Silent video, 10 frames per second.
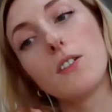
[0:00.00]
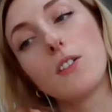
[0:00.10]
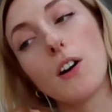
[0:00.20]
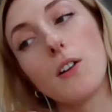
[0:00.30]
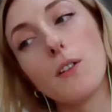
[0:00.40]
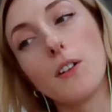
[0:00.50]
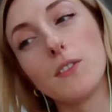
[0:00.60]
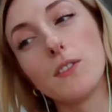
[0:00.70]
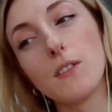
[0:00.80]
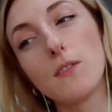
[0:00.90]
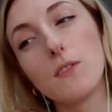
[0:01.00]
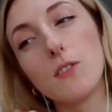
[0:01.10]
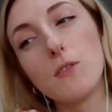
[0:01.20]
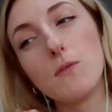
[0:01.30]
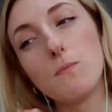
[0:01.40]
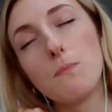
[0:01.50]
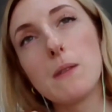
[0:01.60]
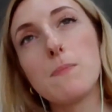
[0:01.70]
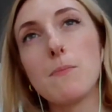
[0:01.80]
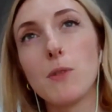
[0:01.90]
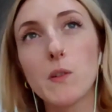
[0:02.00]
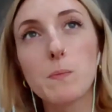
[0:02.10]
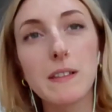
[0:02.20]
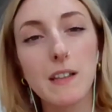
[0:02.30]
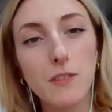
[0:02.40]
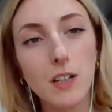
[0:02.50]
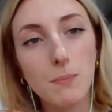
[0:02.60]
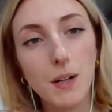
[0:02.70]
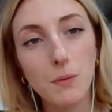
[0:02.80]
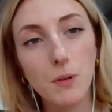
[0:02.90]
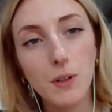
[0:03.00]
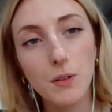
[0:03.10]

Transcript: go on, be a bit more specific about what we're